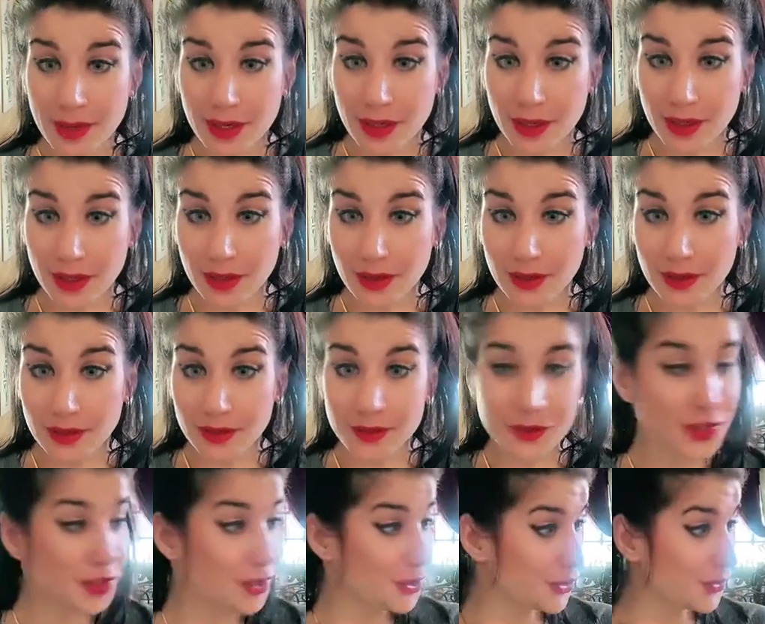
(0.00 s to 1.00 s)
here
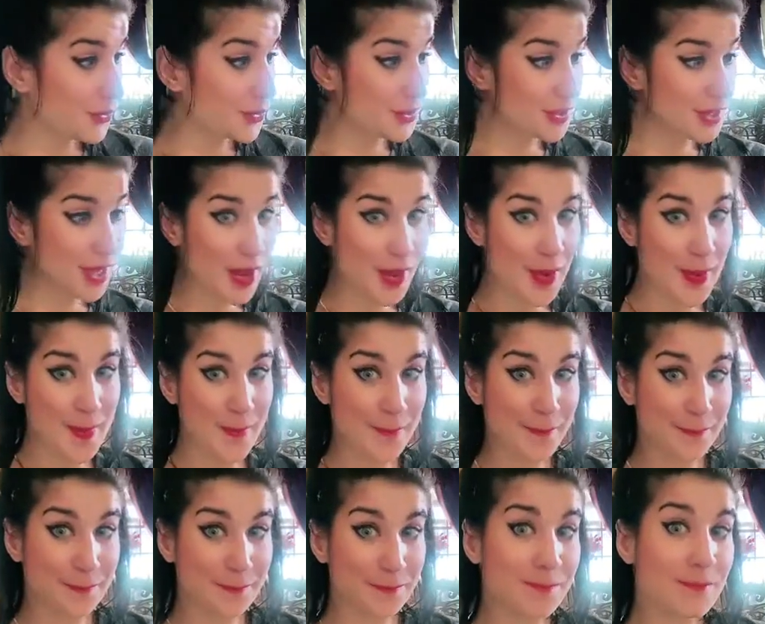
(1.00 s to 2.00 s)
to do
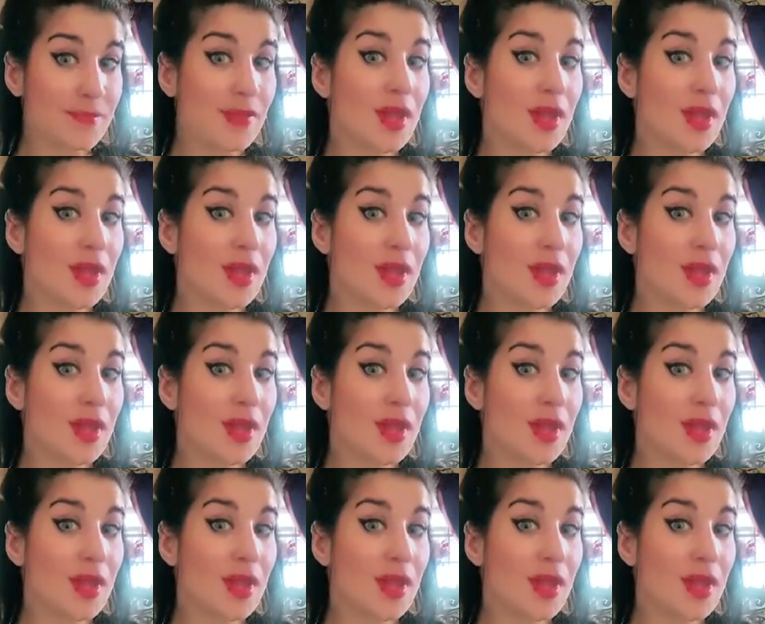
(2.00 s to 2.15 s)
some